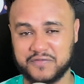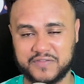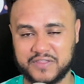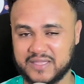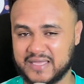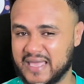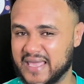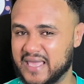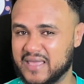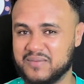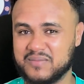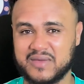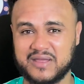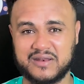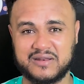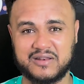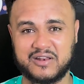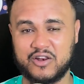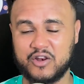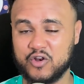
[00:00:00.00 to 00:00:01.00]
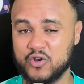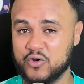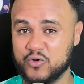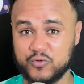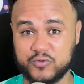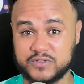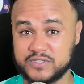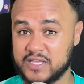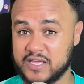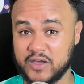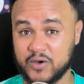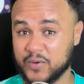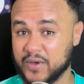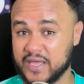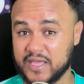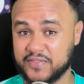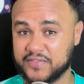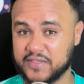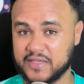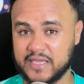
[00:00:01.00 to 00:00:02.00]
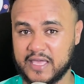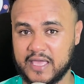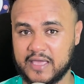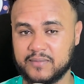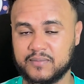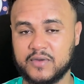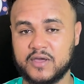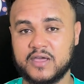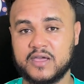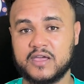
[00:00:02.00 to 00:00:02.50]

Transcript: the game and lose their way in the game,